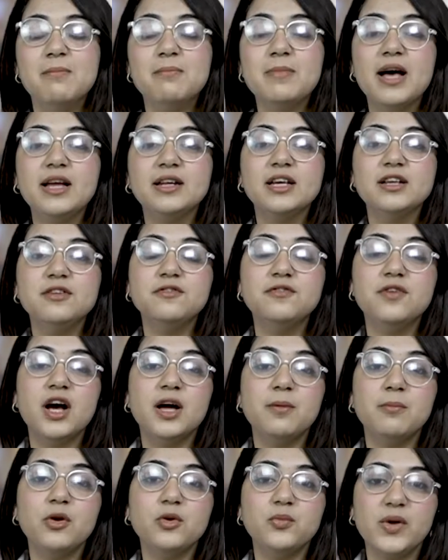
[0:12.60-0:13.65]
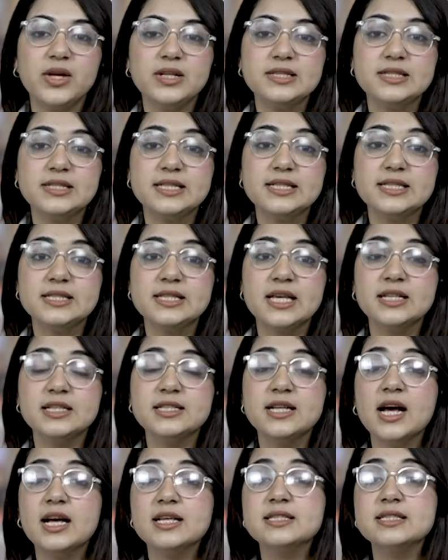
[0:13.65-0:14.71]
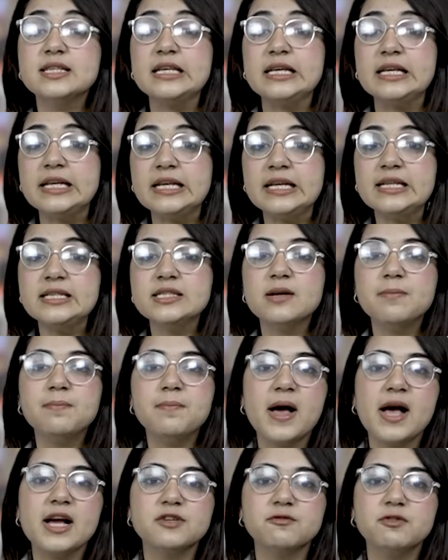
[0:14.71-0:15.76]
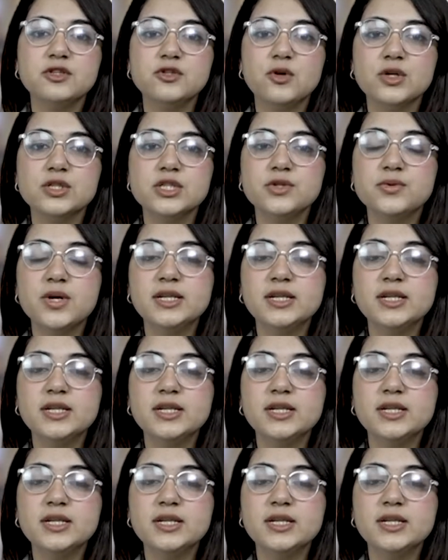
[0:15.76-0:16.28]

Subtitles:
Mankind Pharma on Wednesday said it has inked a pact with Dr.